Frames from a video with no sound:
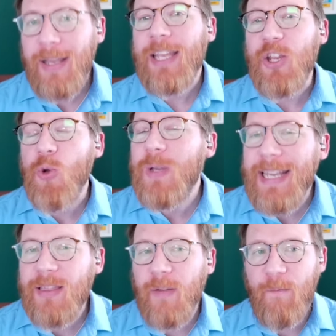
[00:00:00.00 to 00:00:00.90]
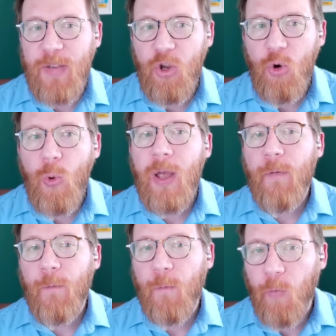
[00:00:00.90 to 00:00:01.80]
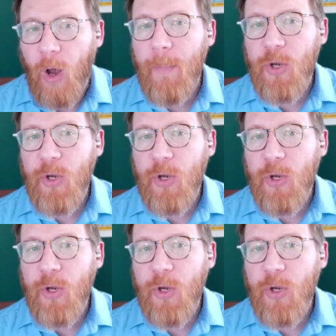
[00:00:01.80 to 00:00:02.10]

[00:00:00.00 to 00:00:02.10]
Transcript: you get the view from